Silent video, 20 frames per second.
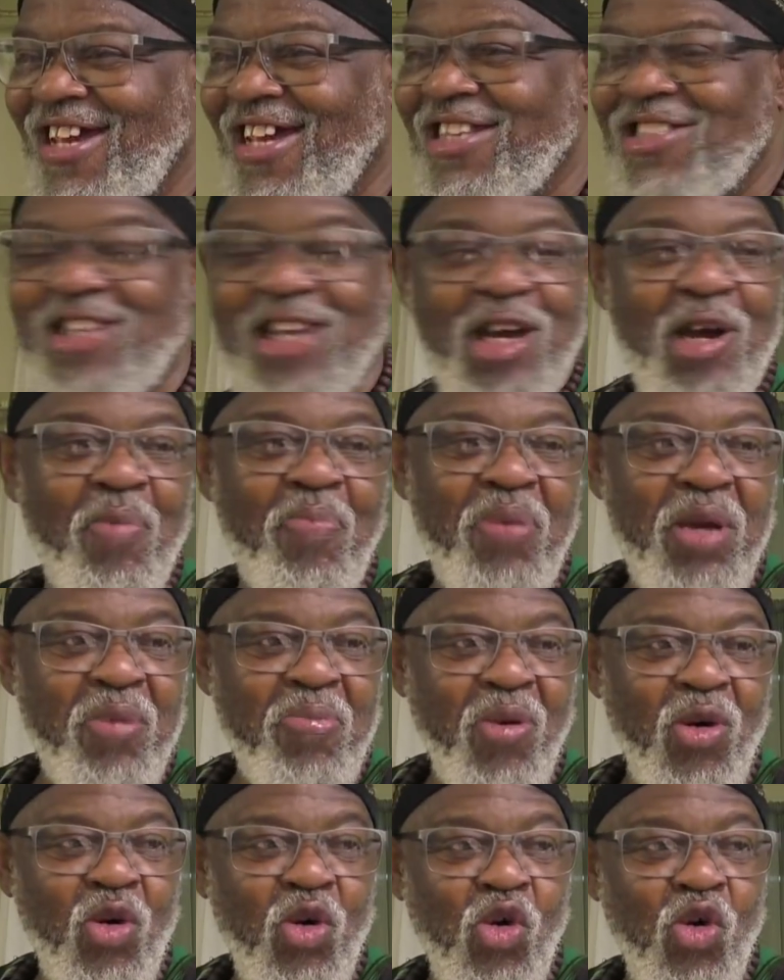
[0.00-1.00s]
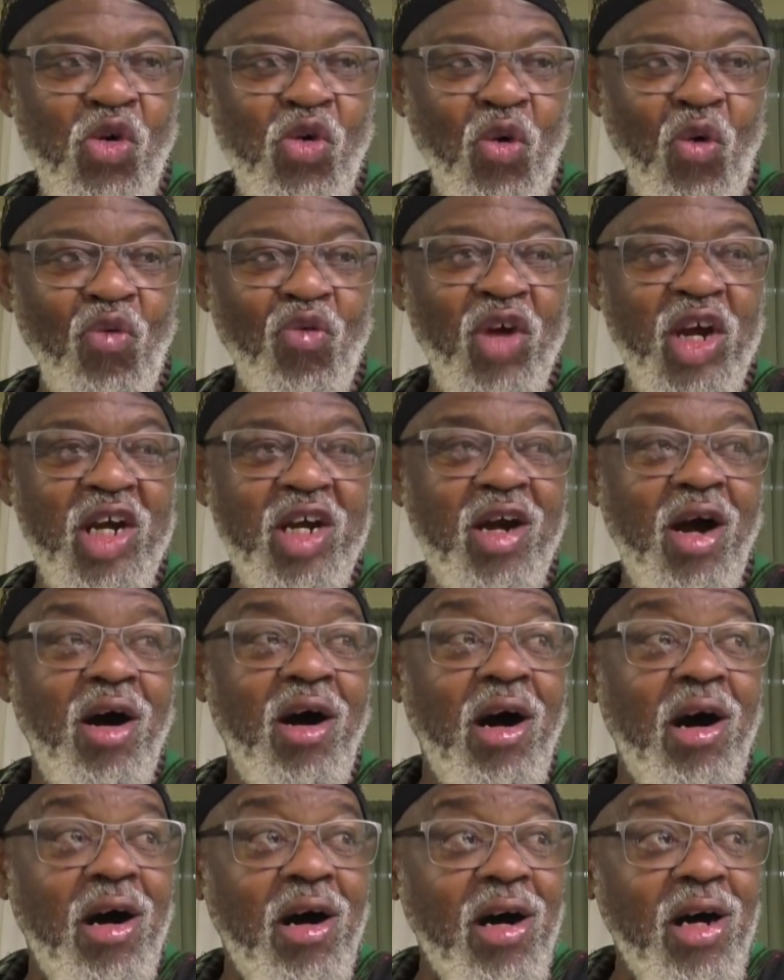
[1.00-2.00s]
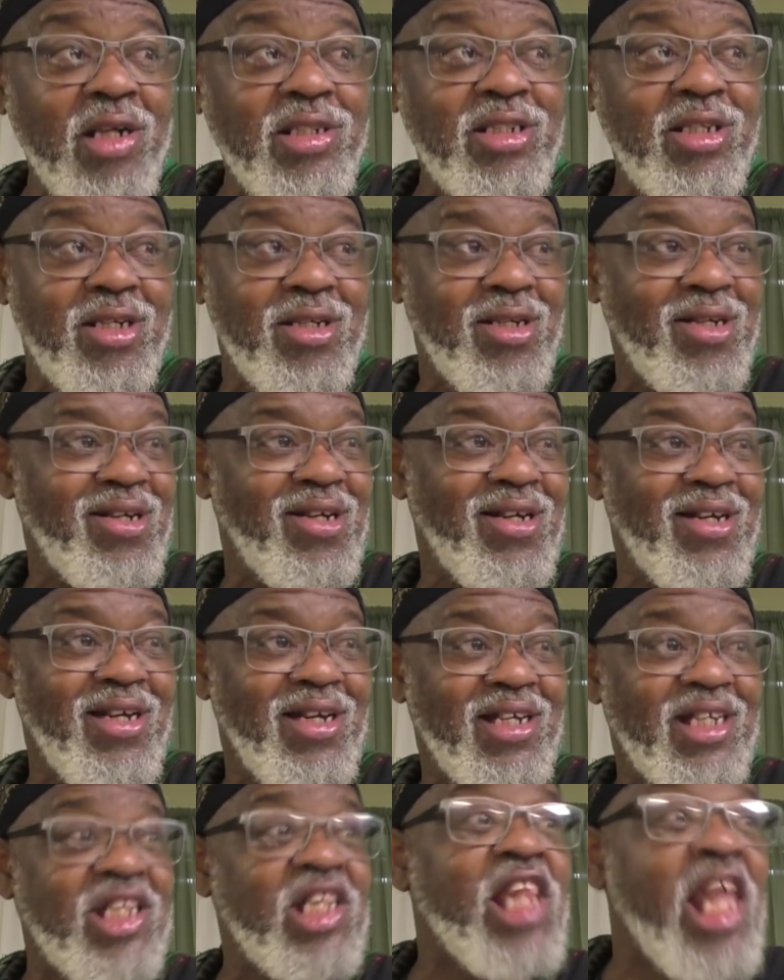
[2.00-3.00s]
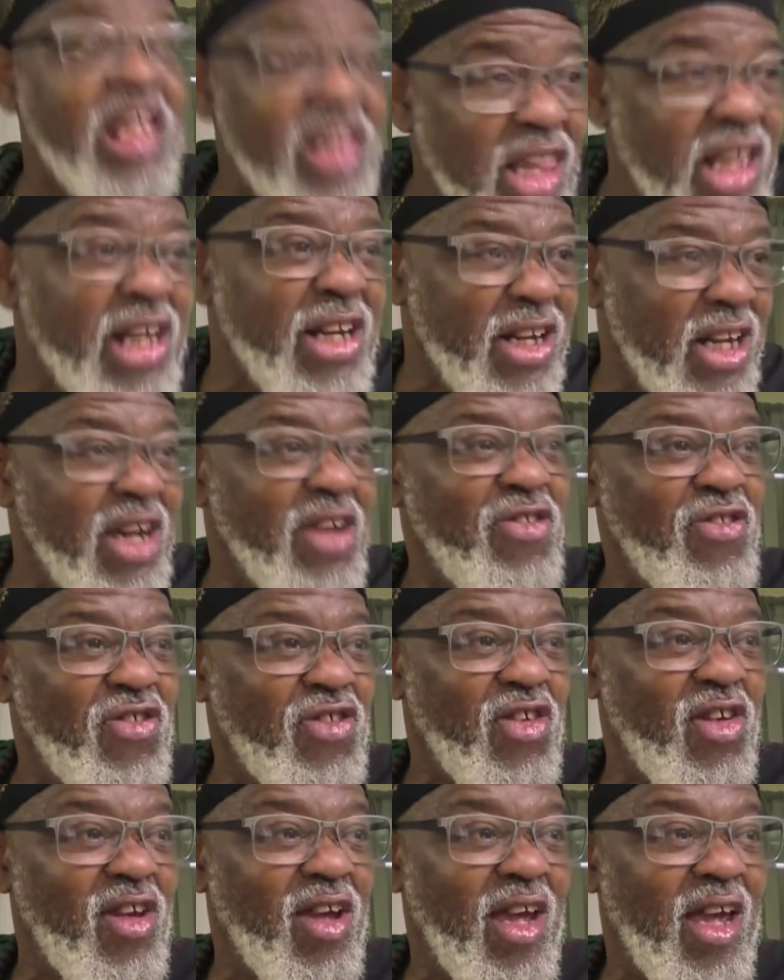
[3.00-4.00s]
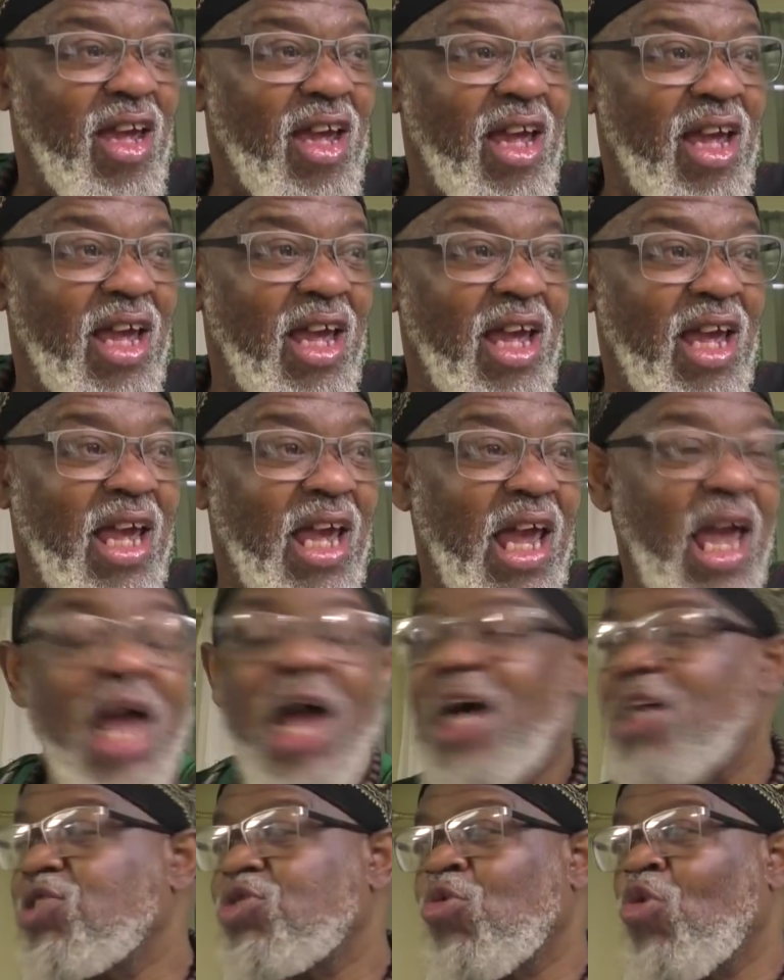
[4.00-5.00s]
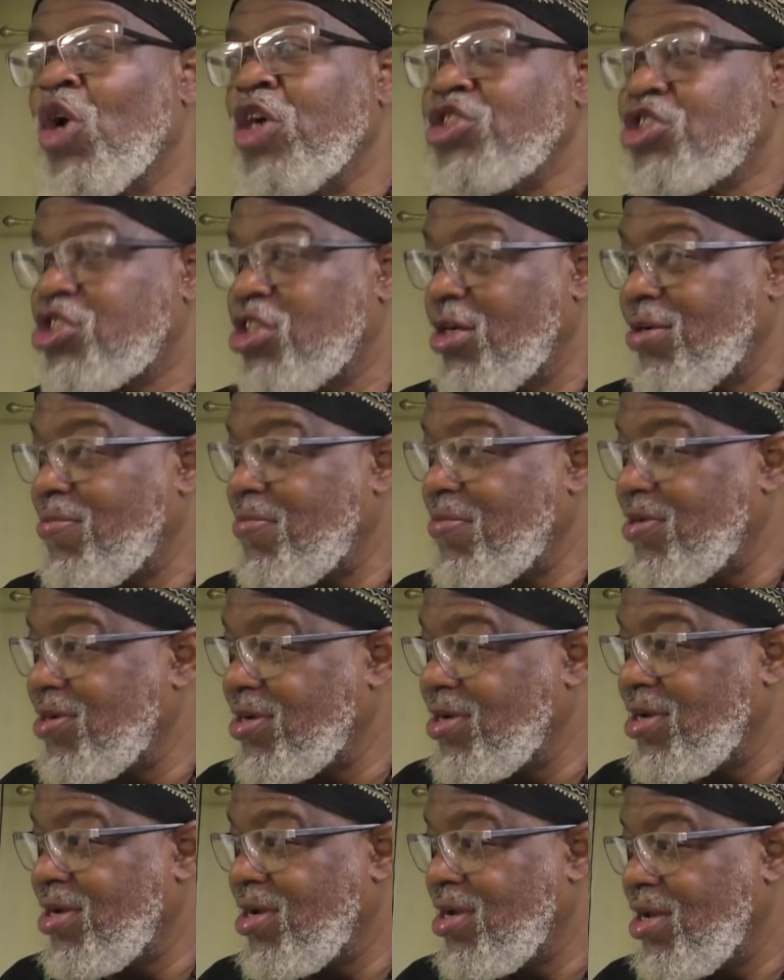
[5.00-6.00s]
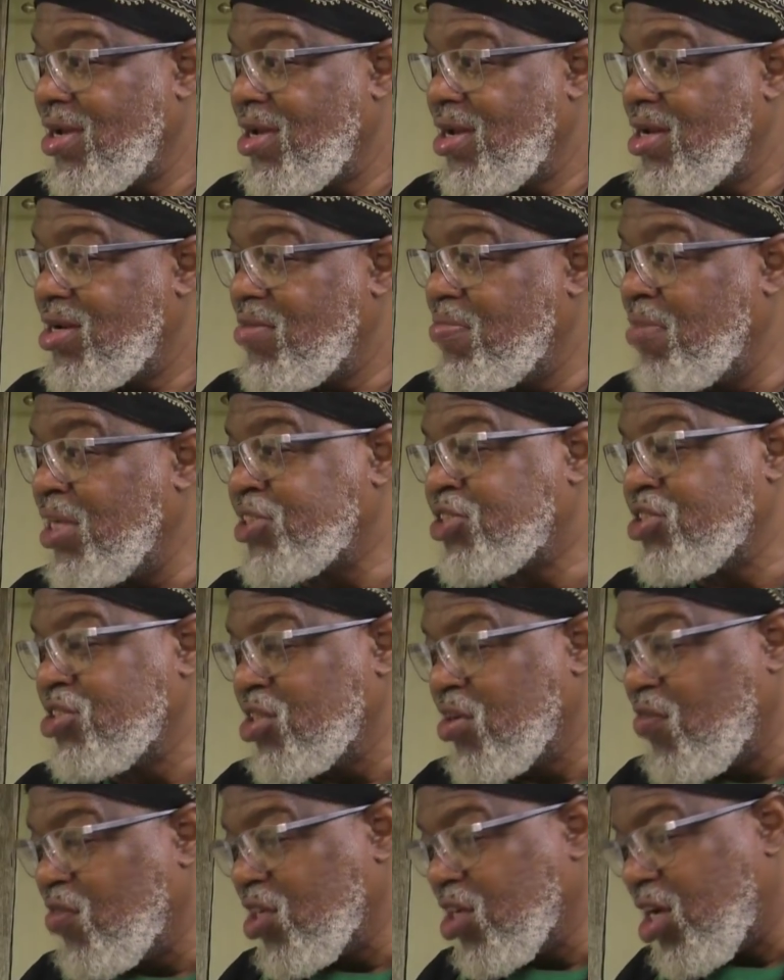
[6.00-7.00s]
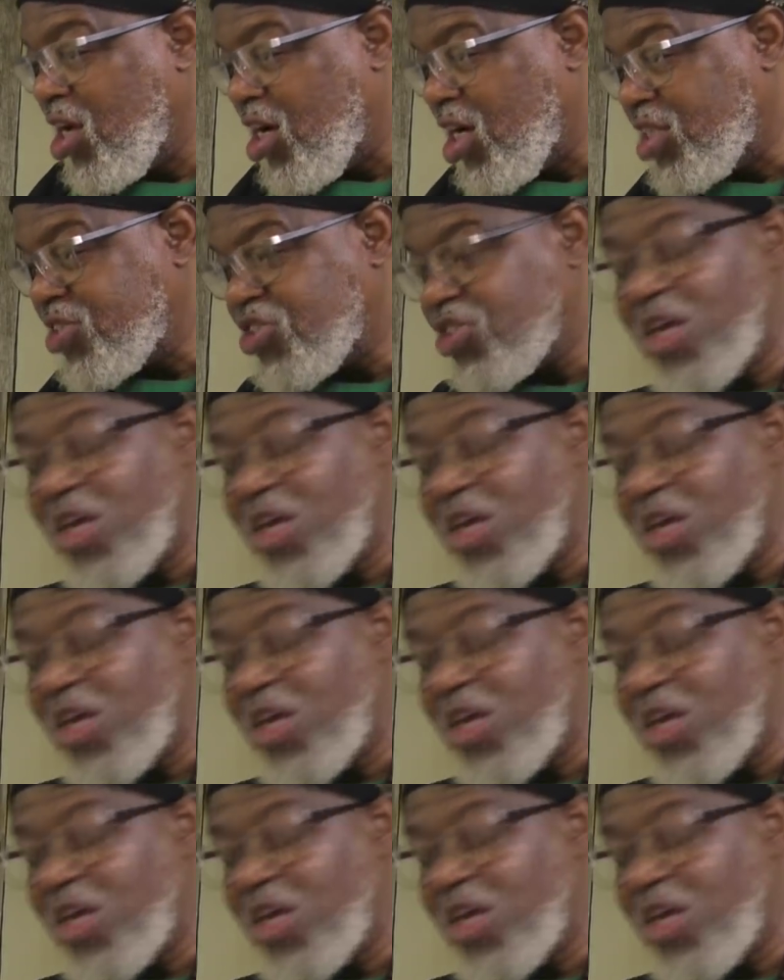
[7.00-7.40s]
And there are people who regard cleanliness as worship. The Messenger of Allah,